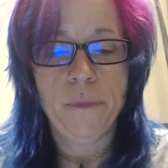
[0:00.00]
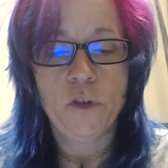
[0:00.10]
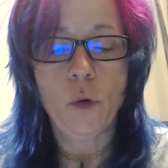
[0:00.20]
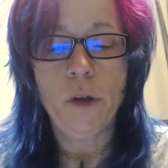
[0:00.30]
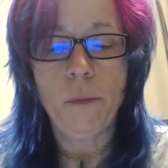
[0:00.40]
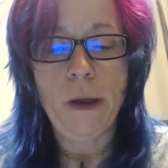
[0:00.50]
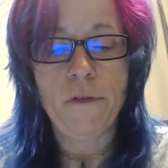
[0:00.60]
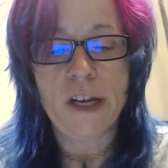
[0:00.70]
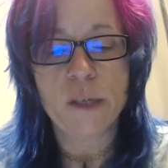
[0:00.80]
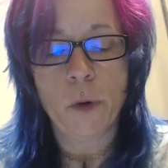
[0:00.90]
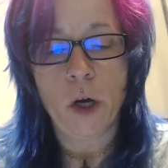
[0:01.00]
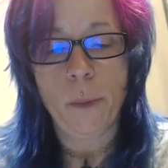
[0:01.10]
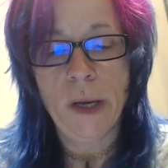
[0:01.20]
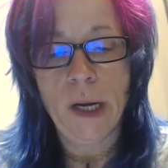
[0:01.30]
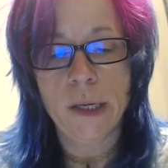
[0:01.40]
scrolling through my Facebook
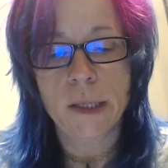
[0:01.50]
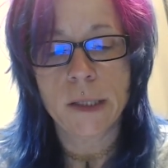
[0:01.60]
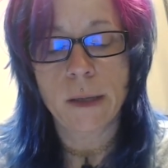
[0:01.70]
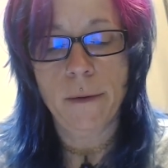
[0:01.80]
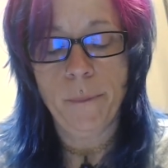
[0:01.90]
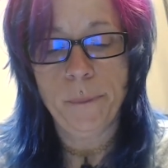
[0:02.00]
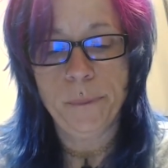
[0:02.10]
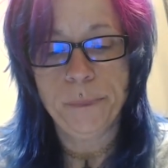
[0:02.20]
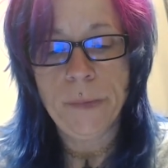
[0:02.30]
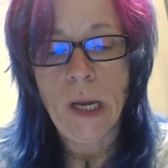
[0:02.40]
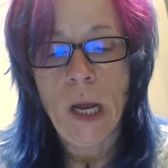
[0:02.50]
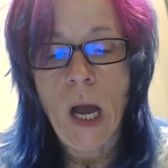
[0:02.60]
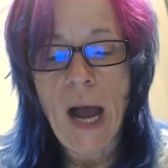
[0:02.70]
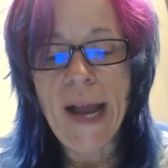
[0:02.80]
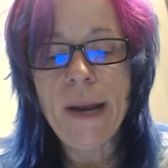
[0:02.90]
because
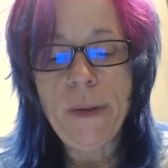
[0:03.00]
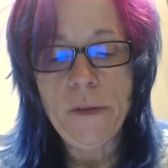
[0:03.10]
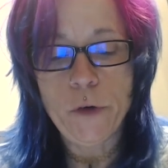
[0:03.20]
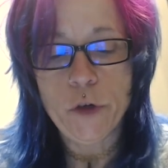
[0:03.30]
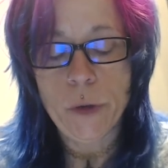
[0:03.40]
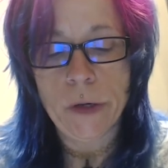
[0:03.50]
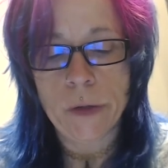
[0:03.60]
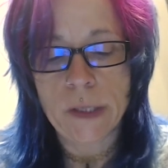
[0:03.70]
I hadn't been there in two years.